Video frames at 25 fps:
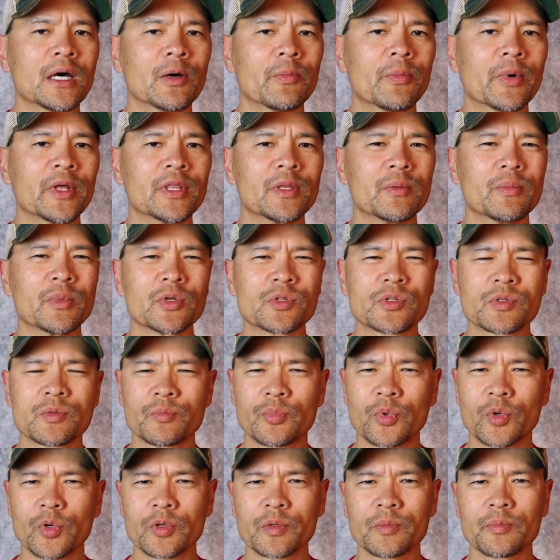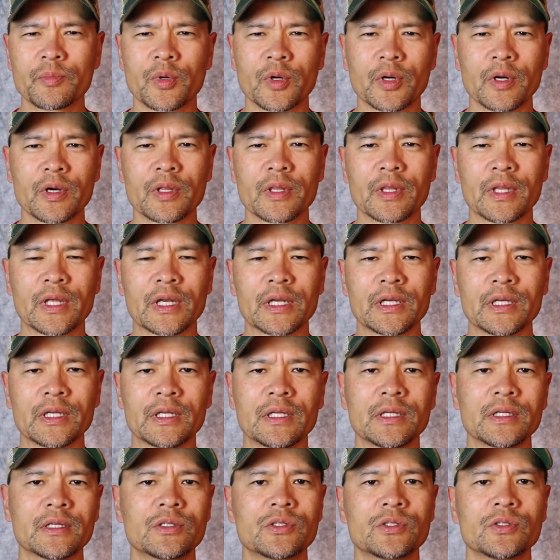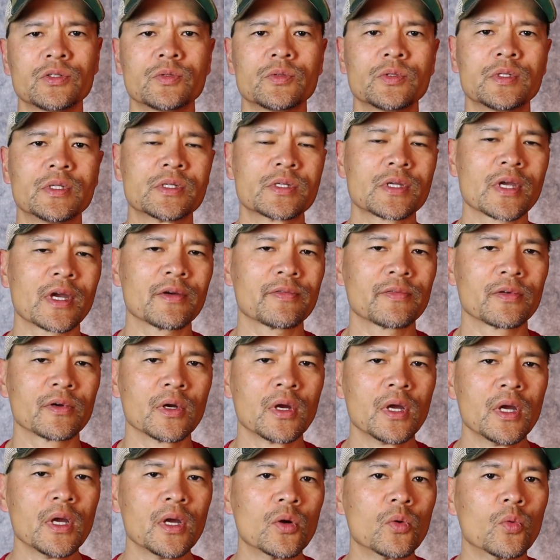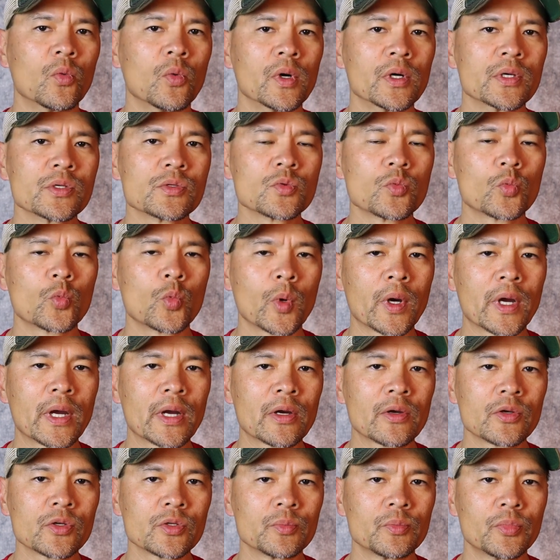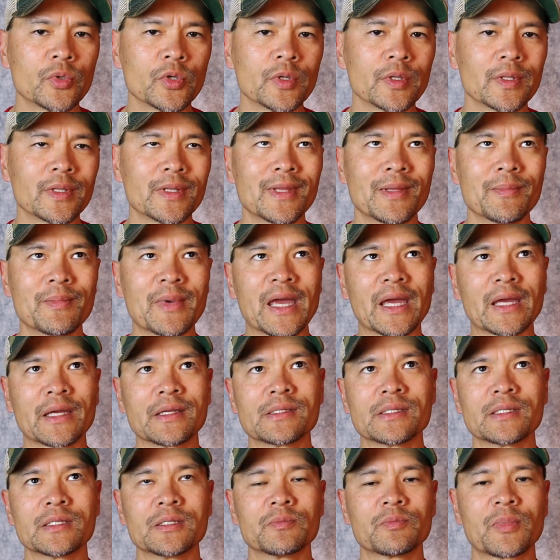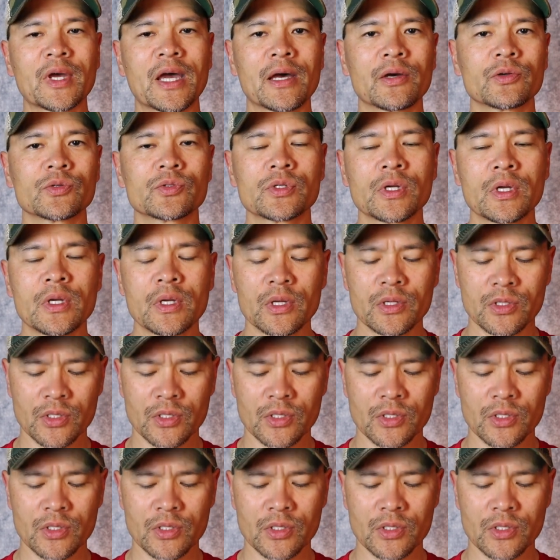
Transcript: But the most important part that I needed to decipher was where to put the magazine pouch.